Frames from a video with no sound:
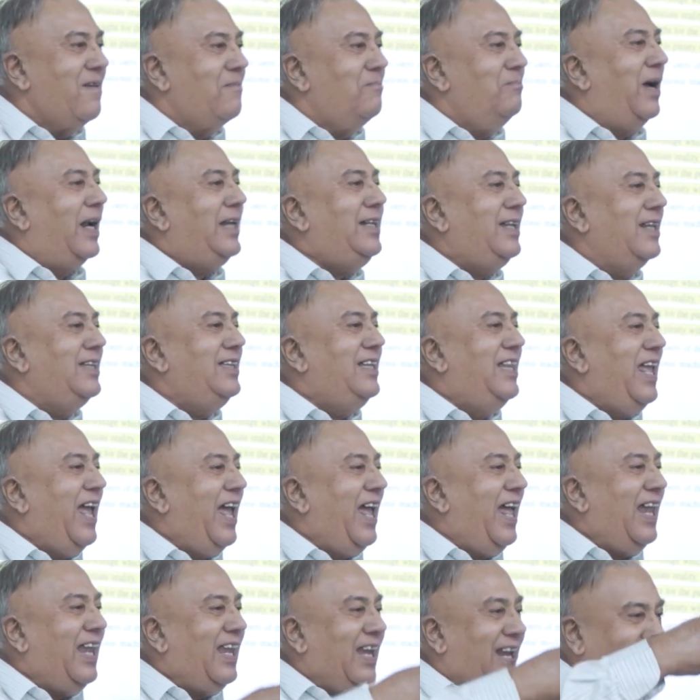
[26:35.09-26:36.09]
but
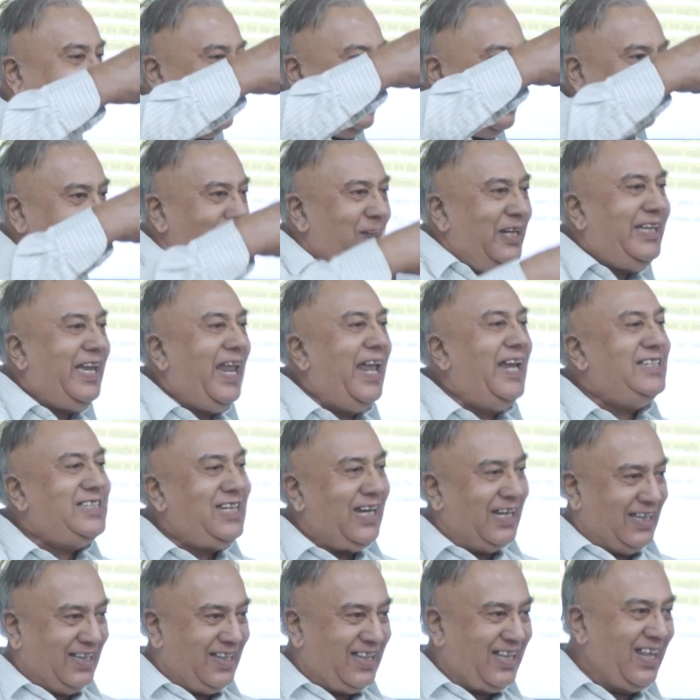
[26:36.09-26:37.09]
their
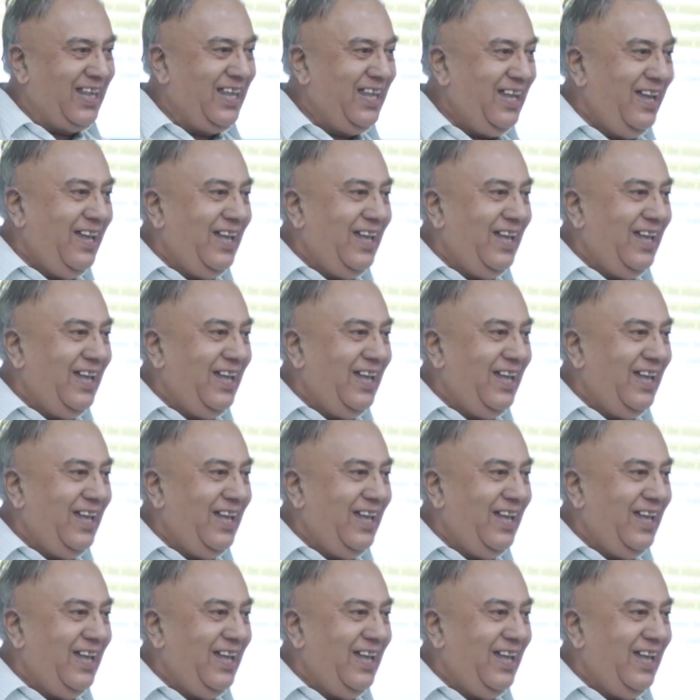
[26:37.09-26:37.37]
limitations